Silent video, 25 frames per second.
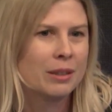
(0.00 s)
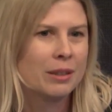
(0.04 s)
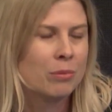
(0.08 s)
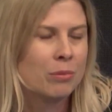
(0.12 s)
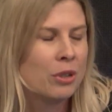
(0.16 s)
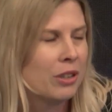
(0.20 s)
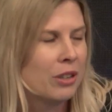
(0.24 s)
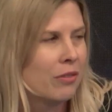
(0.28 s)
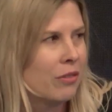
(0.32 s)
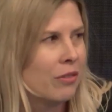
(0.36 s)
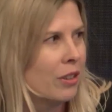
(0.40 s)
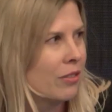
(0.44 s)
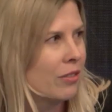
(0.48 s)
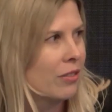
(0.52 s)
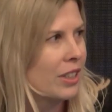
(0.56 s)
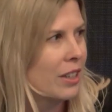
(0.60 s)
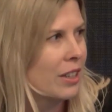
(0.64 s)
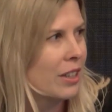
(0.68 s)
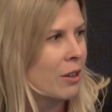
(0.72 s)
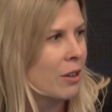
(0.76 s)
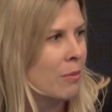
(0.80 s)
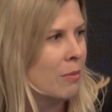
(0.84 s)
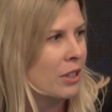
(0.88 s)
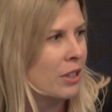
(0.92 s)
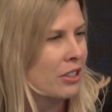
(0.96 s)
brief of
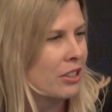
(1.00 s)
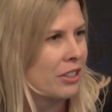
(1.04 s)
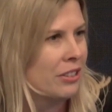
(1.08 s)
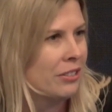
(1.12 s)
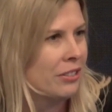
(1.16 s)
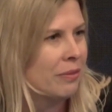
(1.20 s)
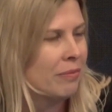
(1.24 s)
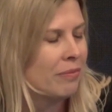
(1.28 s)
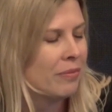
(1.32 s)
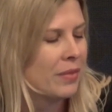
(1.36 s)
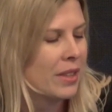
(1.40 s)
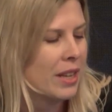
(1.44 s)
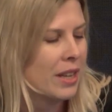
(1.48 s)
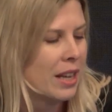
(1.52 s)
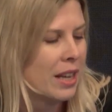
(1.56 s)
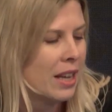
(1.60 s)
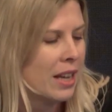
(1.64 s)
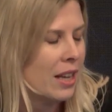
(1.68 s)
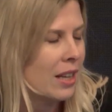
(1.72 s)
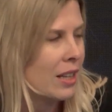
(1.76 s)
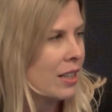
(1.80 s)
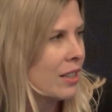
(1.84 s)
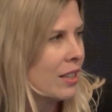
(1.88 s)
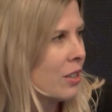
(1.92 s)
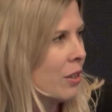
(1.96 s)
the Commission.
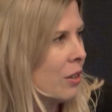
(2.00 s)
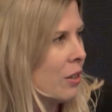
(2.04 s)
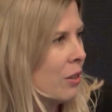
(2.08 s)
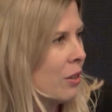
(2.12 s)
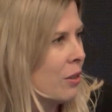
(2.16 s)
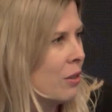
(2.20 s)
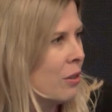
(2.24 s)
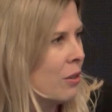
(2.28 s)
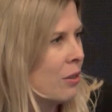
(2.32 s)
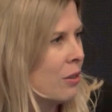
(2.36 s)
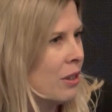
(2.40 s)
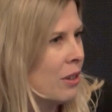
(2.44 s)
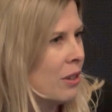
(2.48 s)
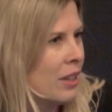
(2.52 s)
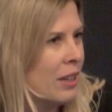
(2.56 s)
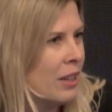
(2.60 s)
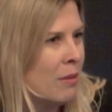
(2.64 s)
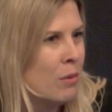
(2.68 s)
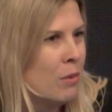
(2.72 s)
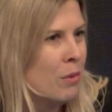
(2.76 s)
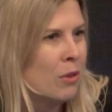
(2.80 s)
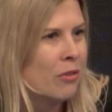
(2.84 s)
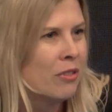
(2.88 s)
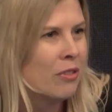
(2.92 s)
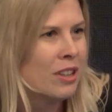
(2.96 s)
So
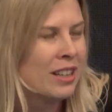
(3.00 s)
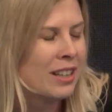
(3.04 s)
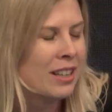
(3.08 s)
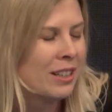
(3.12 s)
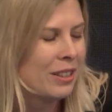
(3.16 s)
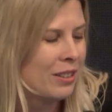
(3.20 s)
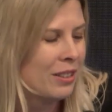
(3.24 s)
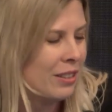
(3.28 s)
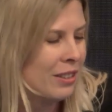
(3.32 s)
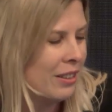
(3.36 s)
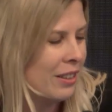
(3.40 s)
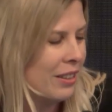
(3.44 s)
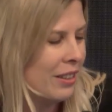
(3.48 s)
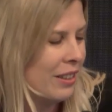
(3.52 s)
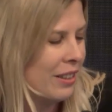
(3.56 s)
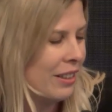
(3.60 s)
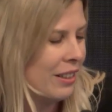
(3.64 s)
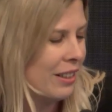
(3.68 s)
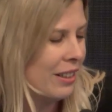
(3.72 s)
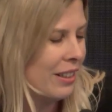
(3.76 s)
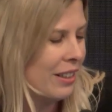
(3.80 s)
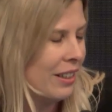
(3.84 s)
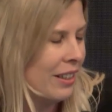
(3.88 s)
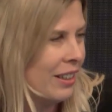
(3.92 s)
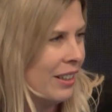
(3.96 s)
moving
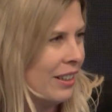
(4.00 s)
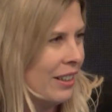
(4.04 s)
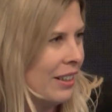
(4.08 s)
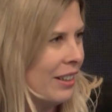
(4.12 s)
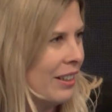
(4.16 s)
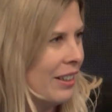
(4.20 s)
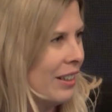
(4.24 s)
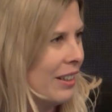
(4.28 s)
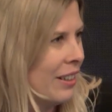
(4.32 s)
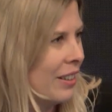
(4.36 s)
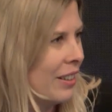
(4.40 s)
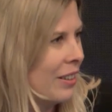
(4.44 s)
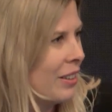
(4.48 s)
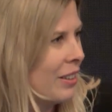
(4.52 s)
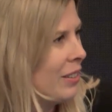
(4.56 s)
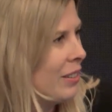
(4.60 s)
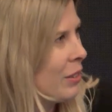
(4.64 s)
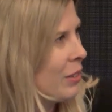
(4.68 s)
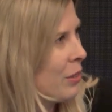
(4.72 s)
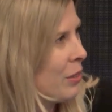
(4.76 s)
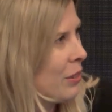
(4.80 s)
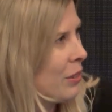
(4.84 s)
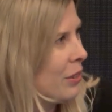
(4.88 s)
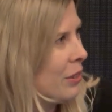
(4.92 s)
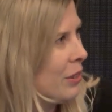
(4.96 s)

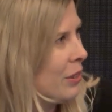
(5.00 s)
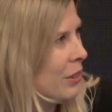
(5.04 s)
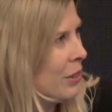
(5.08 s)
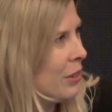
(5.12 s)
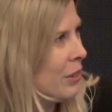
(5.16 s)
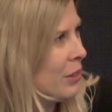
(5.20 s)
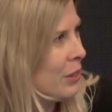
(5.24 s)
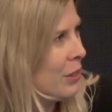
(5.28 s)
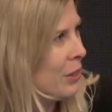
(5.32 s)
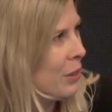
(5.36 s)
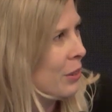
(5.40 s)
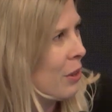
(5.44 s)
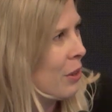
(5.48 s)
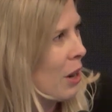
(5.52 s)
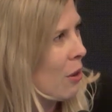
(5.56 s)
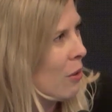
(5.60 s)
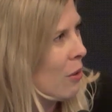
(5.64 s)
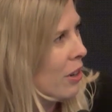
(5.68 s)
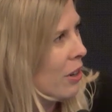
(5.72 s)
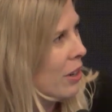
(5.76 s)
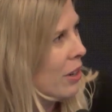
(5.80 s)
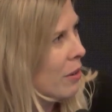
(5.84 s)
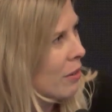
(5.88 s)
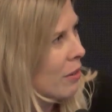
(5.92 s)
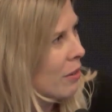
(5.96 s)
to
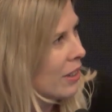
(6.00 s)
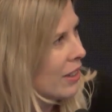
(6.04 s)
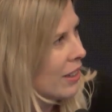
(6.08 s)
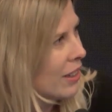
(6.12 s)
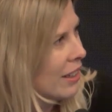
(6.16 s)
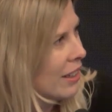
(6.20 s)
our